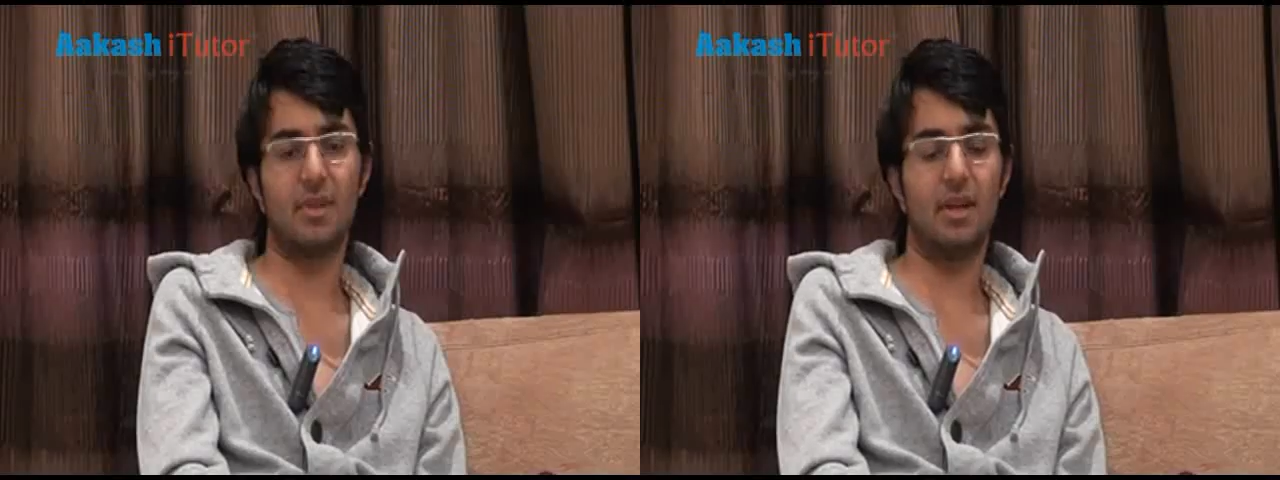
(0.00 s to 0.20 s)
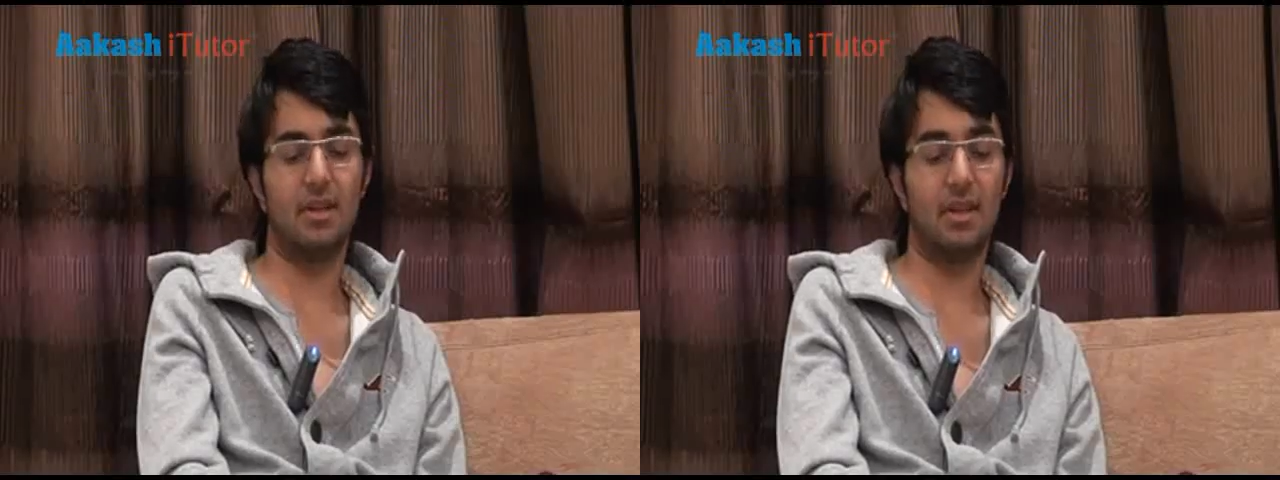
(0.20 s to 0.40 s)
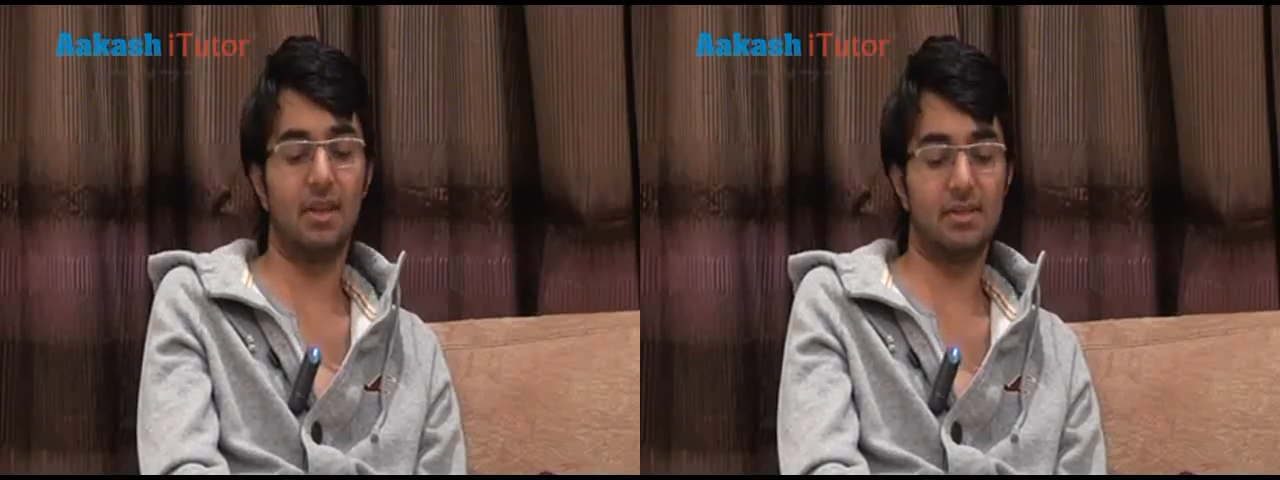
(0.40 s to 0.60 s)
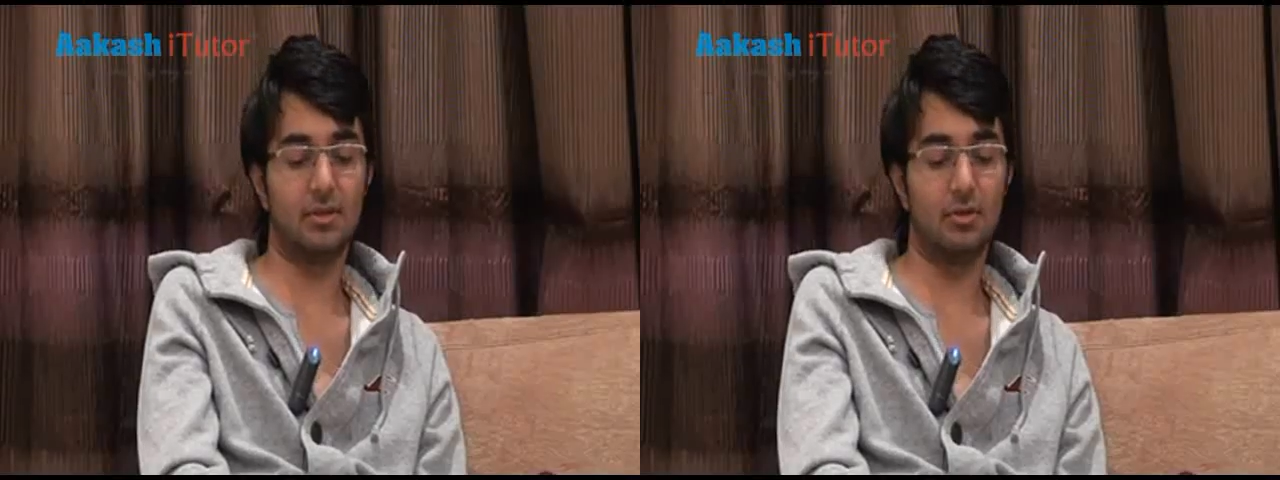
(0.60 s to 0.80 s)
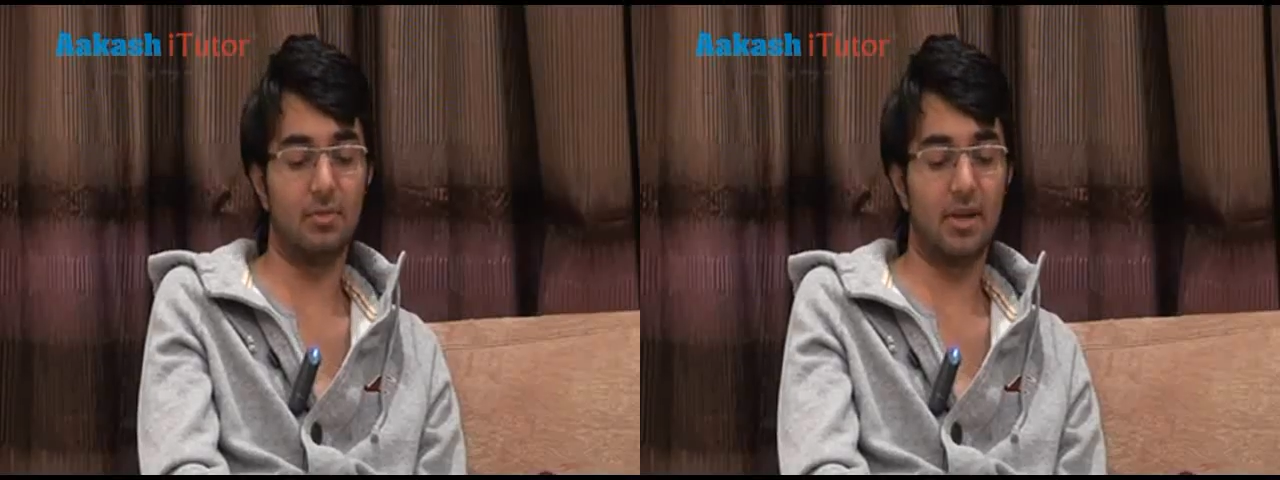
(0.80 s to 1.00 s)
yeah, I think
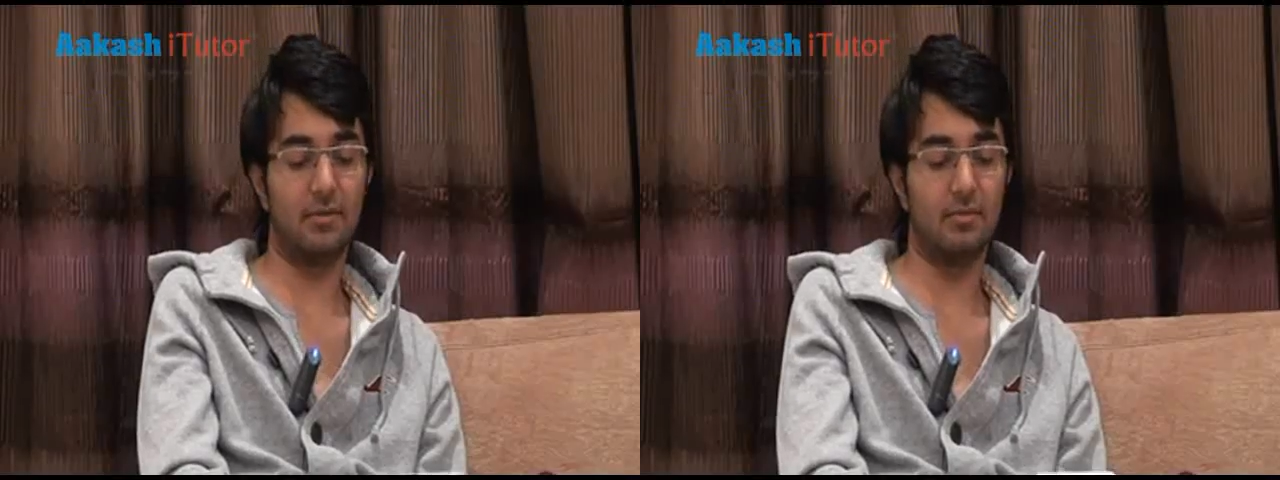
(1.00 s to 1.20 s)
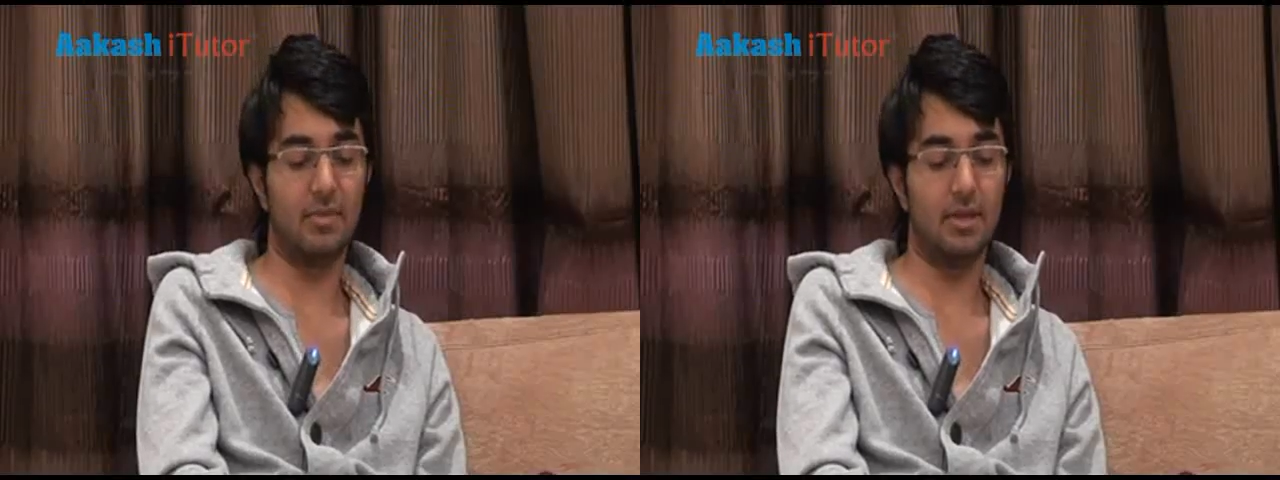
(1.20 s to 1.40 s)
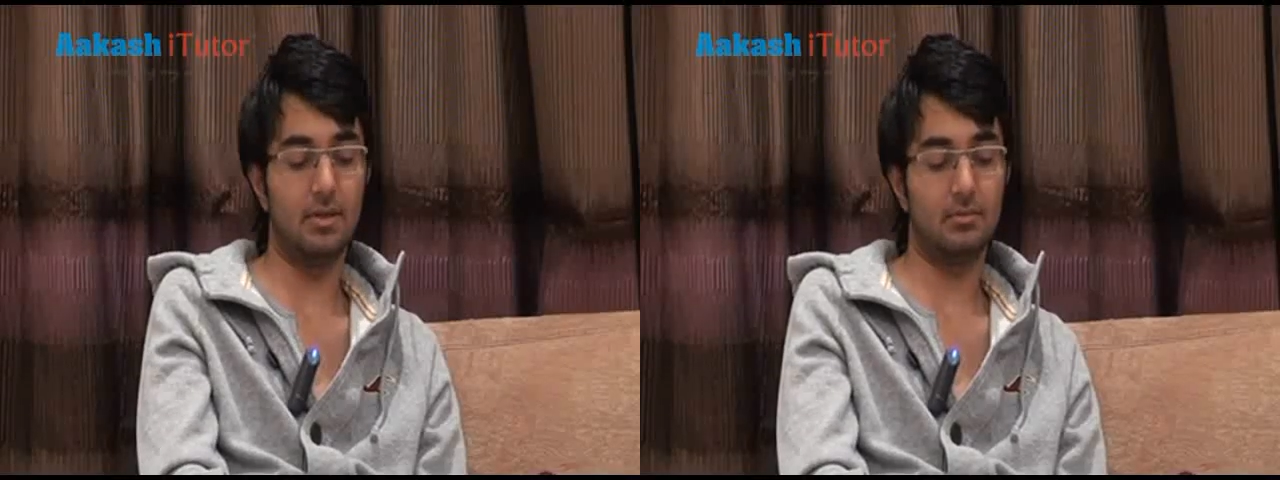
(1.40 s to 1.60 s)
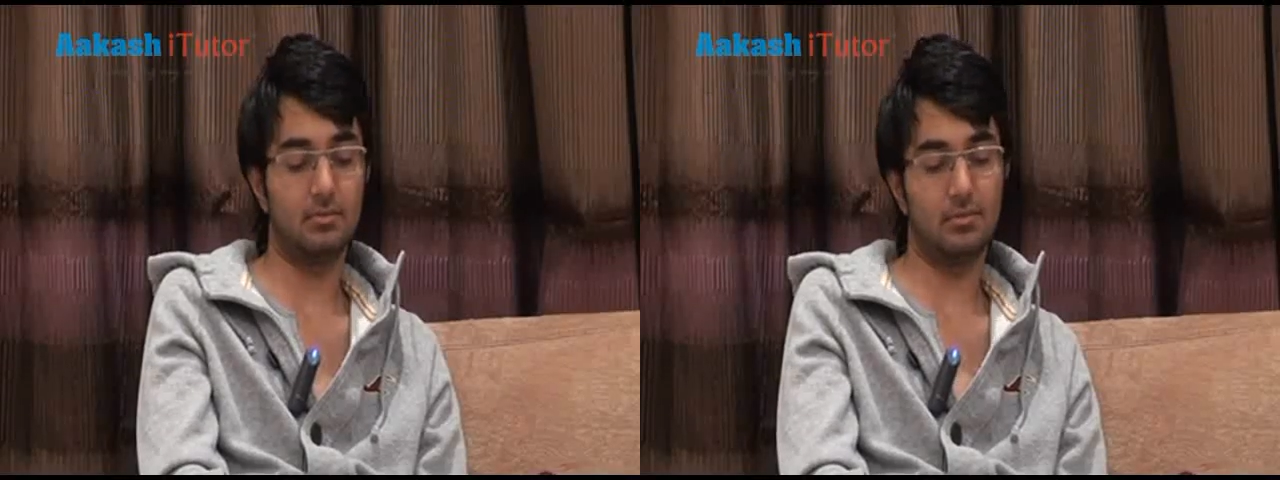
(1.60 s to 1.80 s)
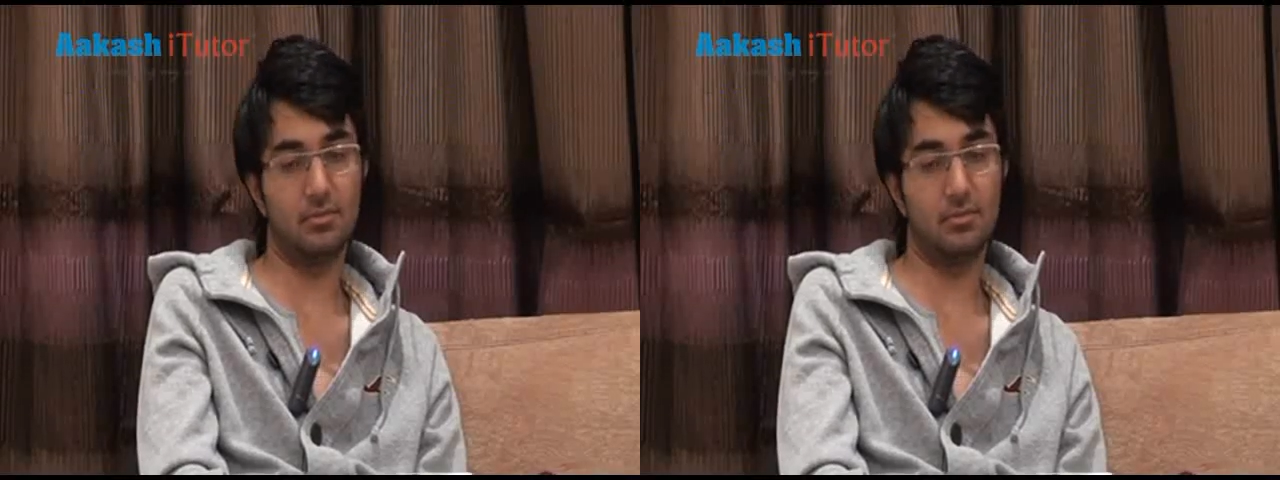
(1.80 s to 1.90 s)
it's a good buy for me.